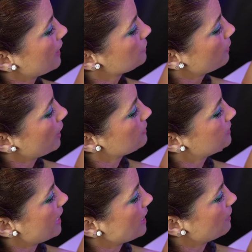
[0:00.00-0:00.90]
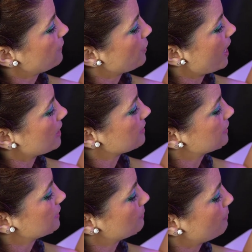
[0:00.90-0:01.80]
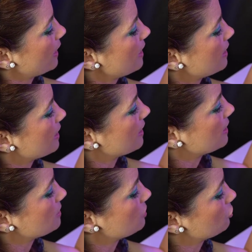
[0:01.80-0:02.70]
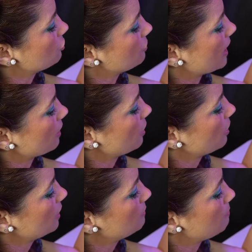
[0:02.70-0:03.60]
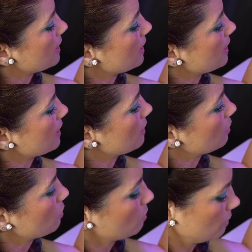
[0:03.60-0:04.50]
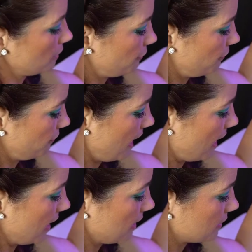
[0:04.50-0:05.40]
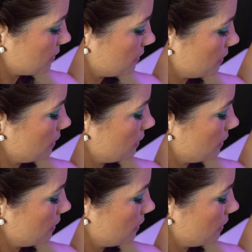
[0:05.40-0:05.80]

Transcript: That's why I was saying if you had a sponge, that could be a cool effect.